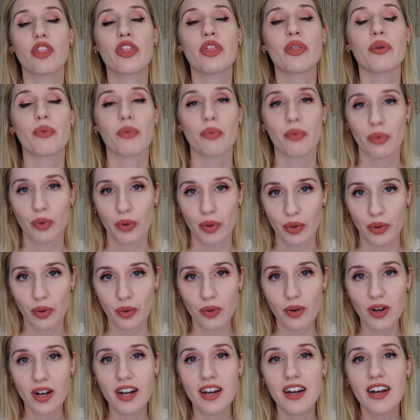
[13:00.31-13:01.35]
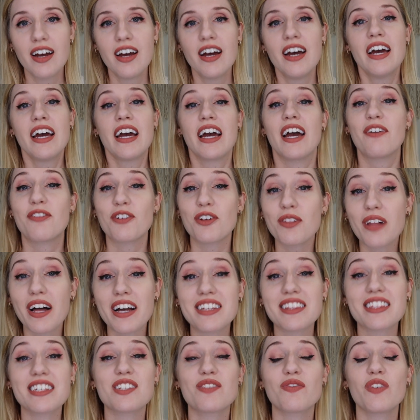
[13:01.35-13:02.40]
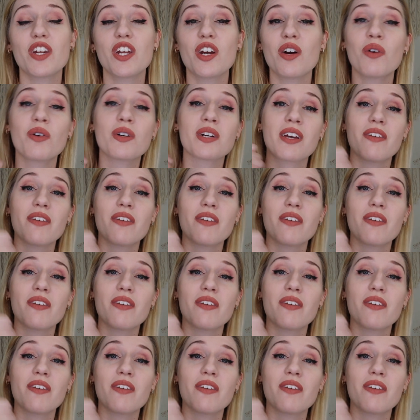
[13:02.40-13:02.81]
through. If you like this video,